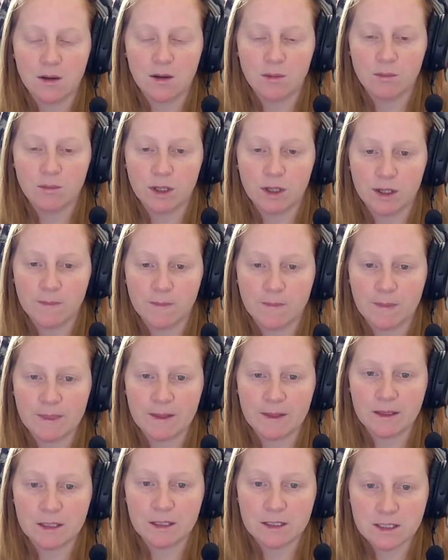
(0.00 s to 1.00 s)
But
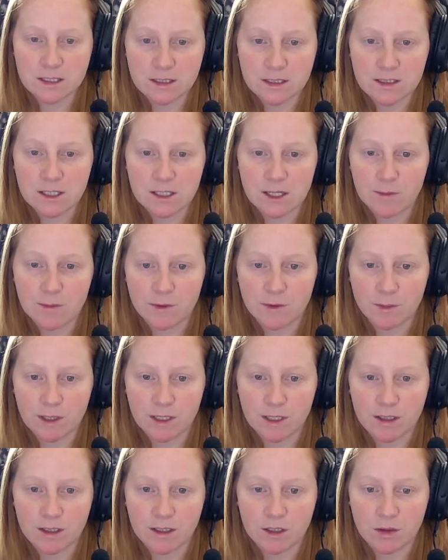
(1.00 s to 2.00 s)
this is the type of
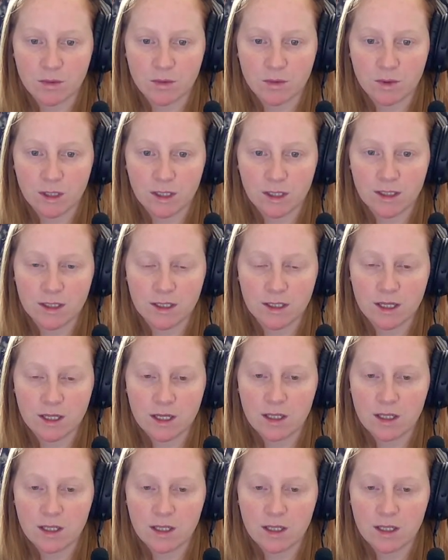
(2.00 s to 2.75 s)
command that you want.